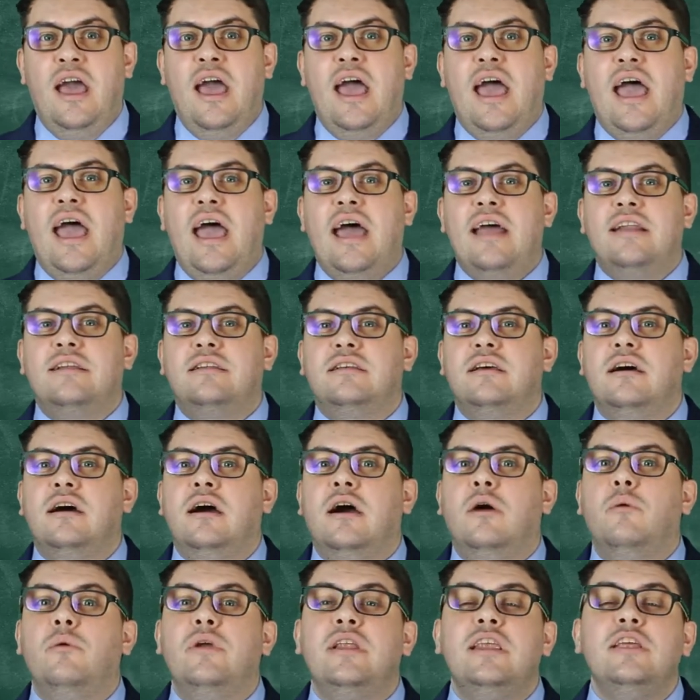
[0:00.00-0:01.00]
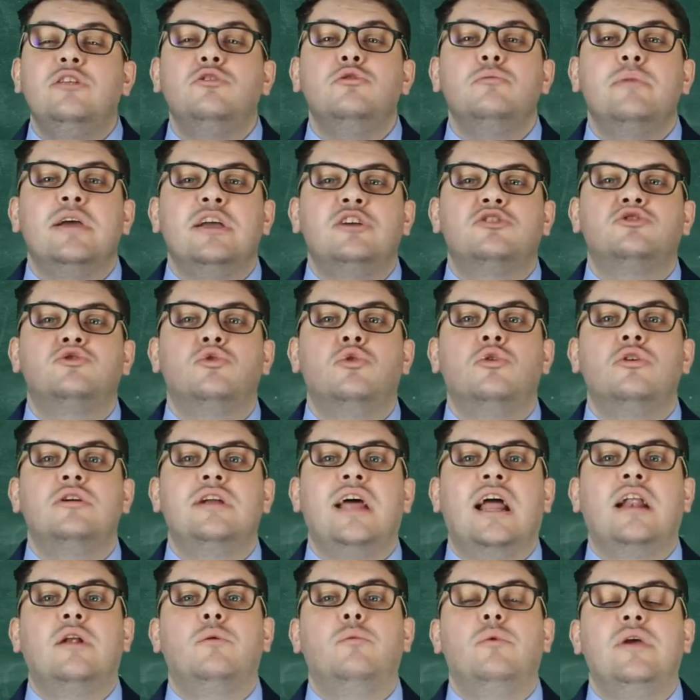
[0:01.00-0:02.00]
And we need to make sure
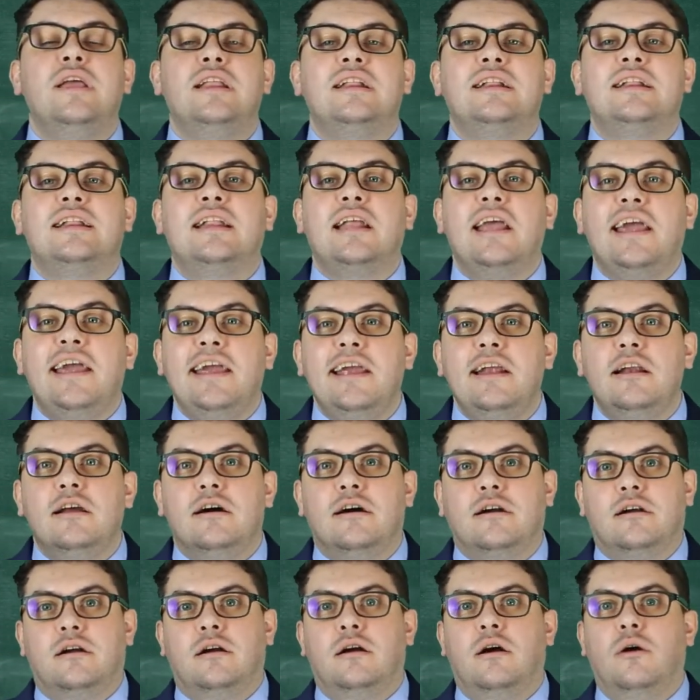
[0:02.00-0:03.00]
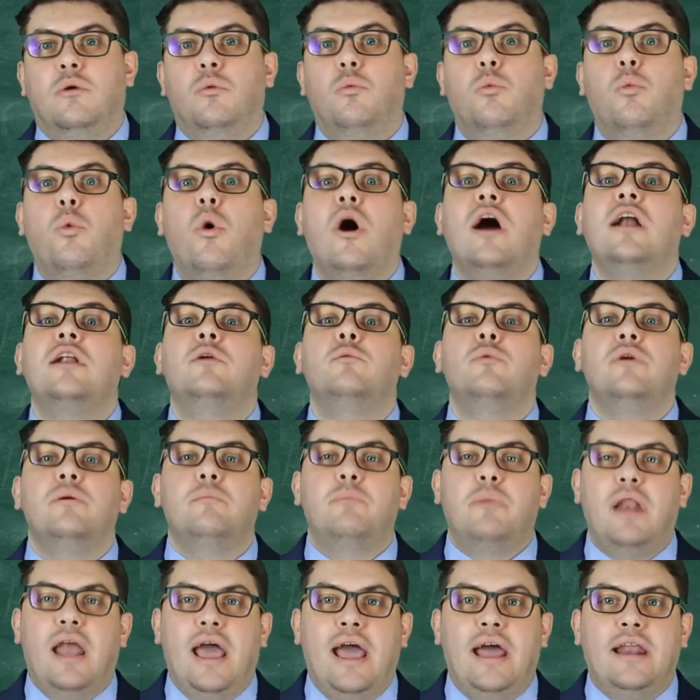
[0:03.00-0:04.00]
that we tailor what we
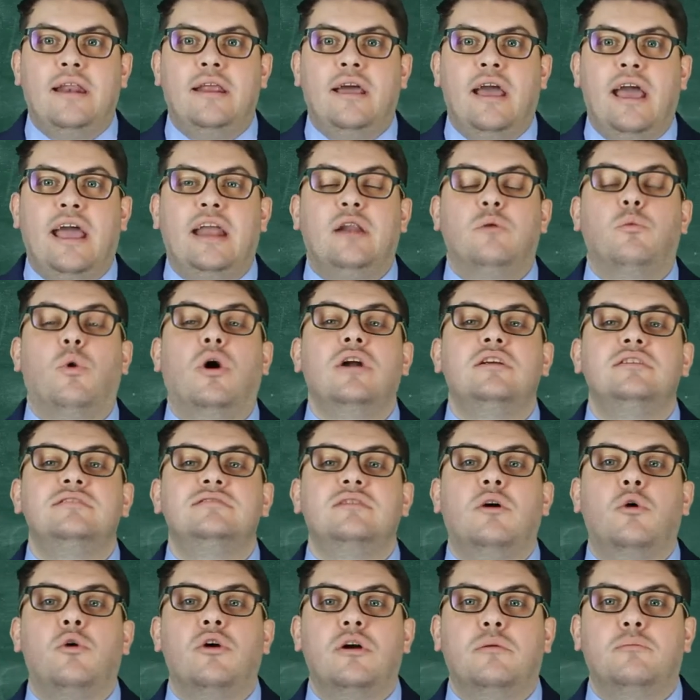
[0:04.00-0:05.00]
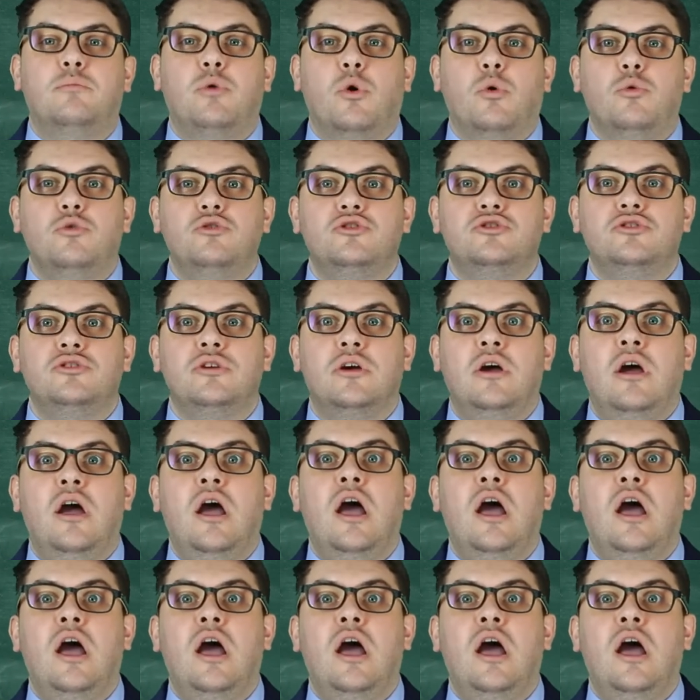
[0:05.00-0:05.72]
plan and what is our approach